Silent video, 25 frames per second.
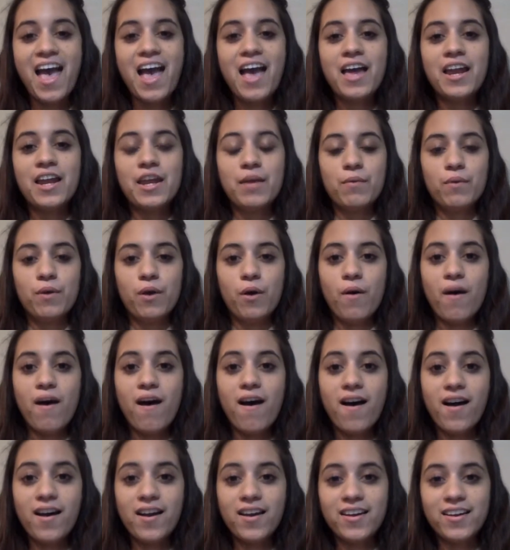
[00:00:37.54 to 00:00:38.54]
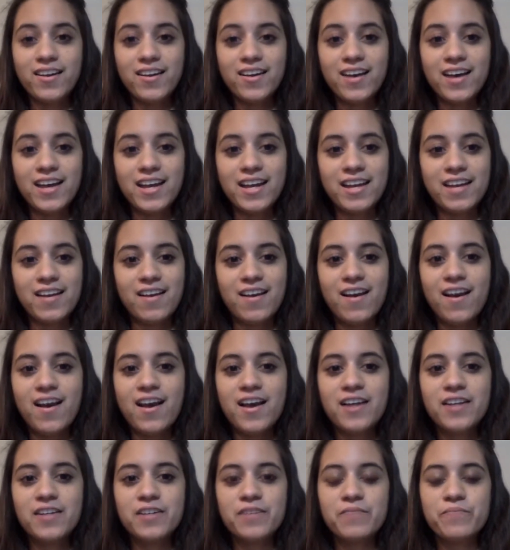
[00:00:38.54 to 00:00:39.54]
and it would go on and on and
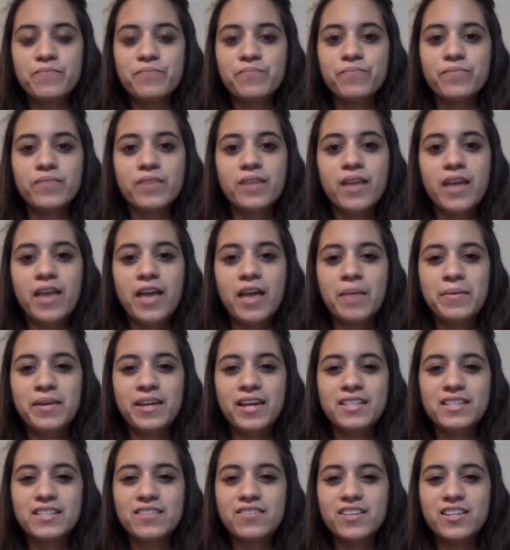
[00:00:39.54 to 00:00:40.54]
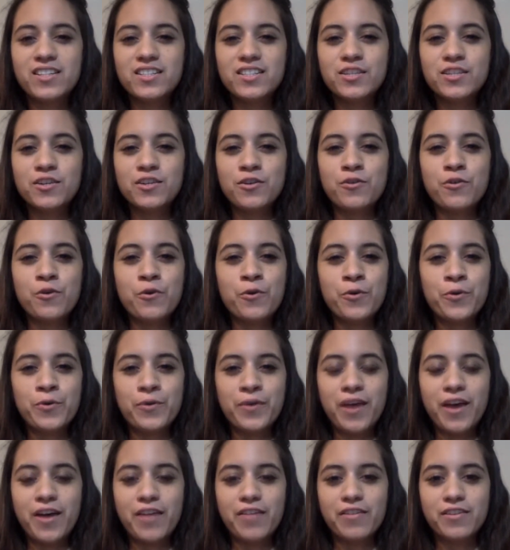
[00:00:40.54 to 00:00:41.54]
on. Because of this, there are no known
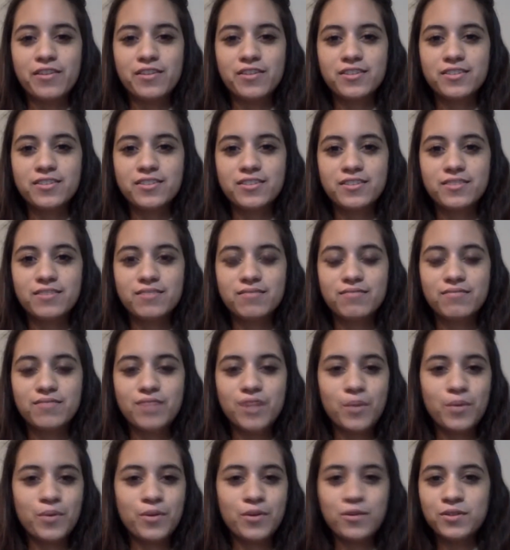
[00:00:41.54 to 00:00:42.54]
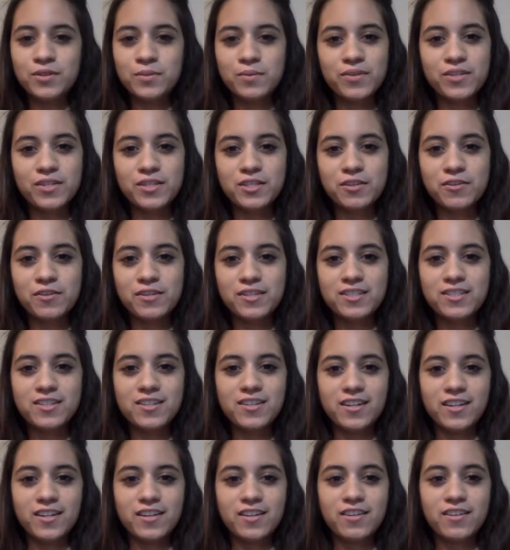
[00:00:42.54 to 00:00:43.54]
authors. No one knows where the story
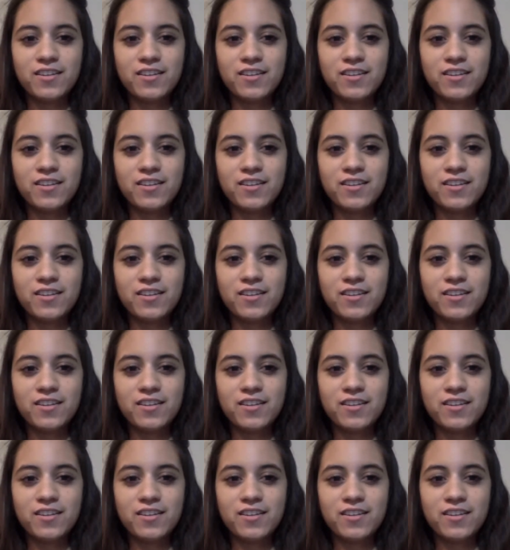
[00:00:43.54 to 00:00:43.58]
started.